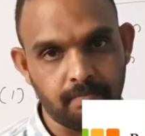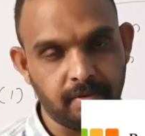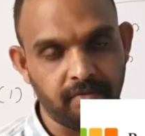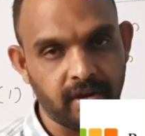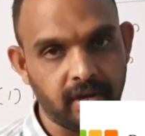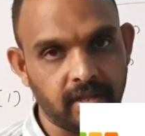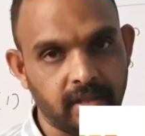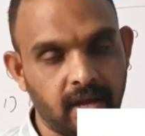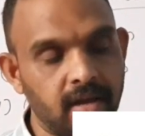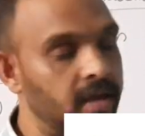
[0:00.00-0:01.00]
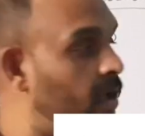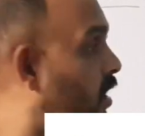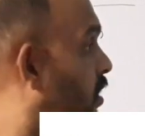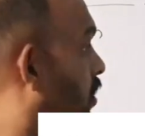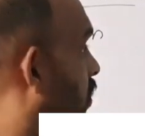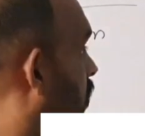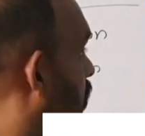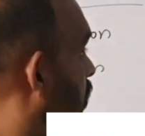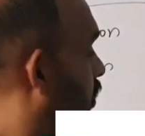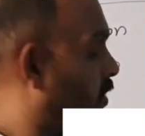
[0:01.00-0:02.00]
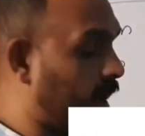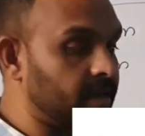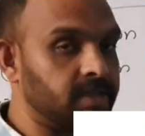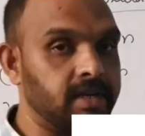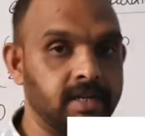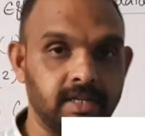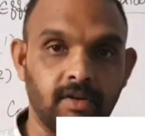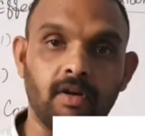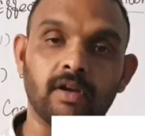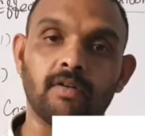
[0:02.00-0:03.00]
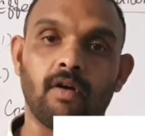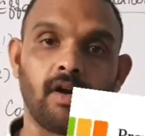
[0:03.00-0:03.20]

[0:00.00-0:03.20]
preventing the rancidity or